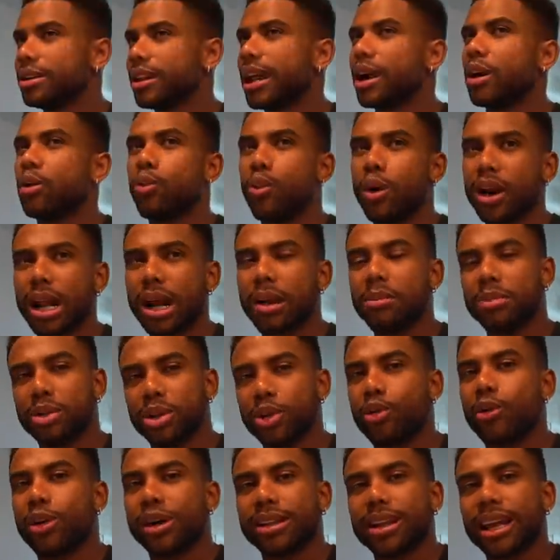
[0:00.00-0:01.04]
like what I'm
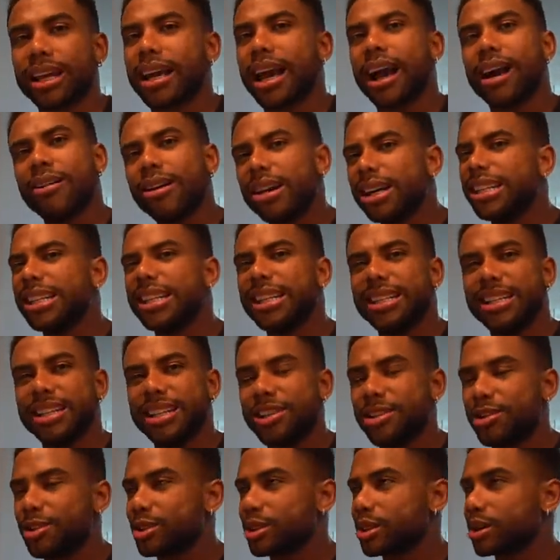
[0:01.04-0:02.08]
doing, like how I did
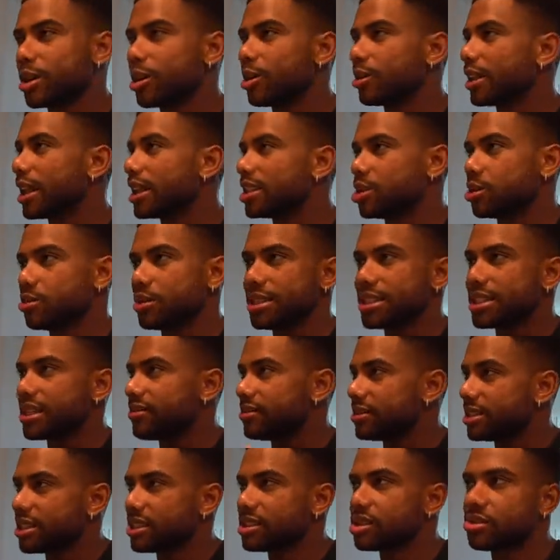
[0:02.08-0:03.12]
years ago, like
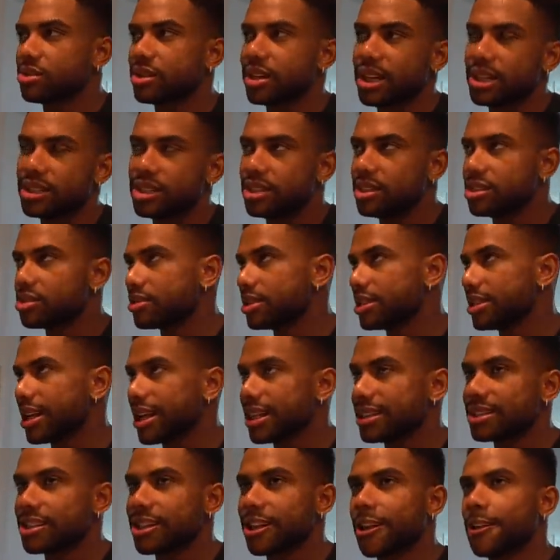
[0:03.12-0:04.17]
2017, 2018,
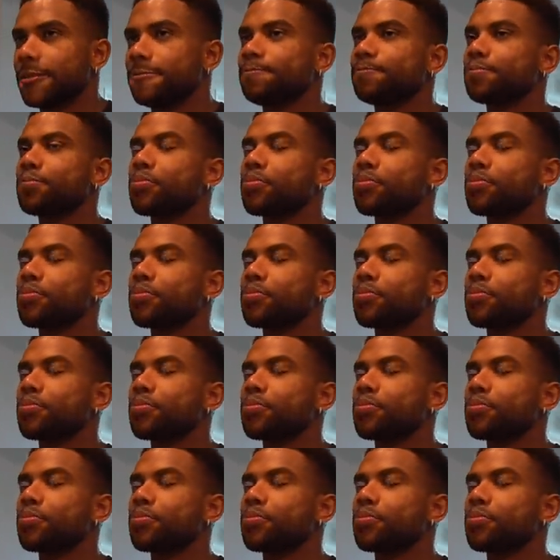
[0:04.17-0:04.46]
2019.